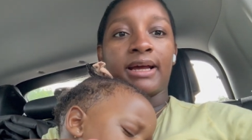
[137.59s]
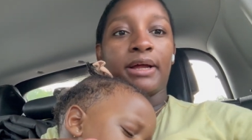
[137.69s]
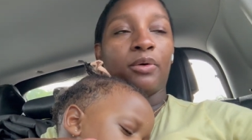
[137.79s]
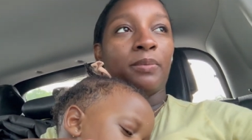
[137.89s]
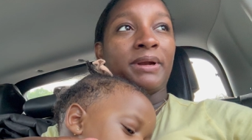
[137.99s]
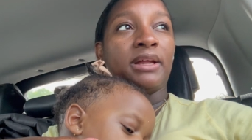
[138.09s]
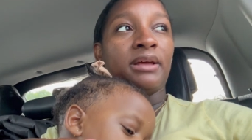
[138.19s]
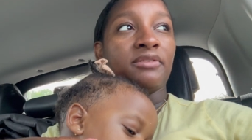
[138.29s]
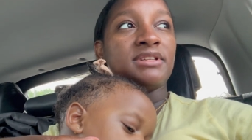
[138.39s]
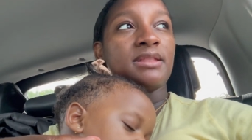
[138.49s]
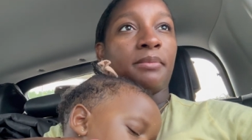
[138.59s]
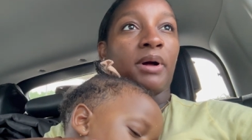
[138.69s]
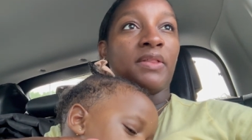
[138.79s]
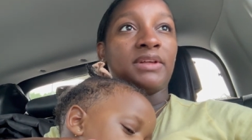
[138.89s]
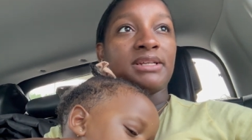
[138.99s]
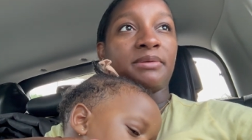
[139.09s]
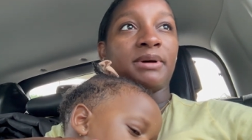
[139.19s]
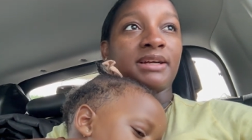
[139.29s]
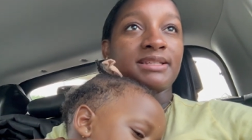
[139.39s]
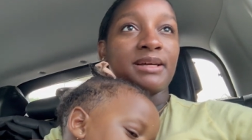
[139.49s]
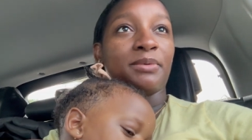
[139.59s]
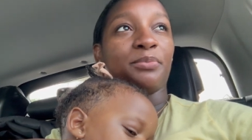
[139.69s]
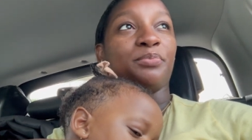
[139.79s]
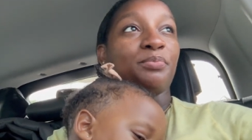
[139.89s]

had opened and give it to them on the day because they were